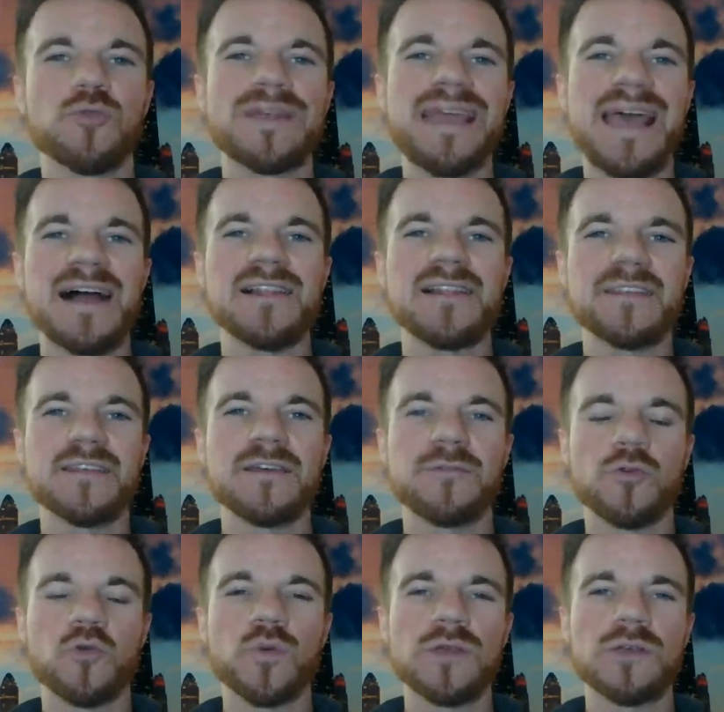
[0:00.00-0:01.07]
reality of
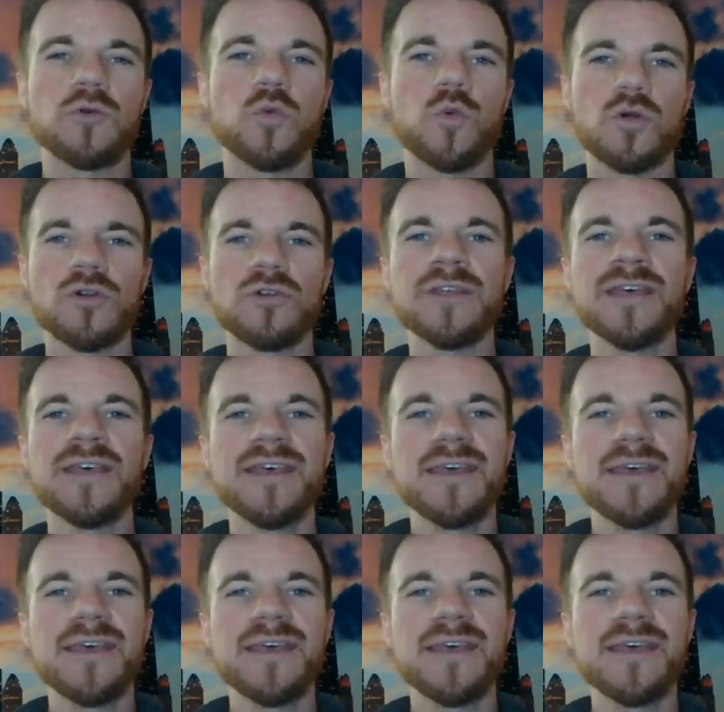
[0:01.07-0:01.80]
the real world.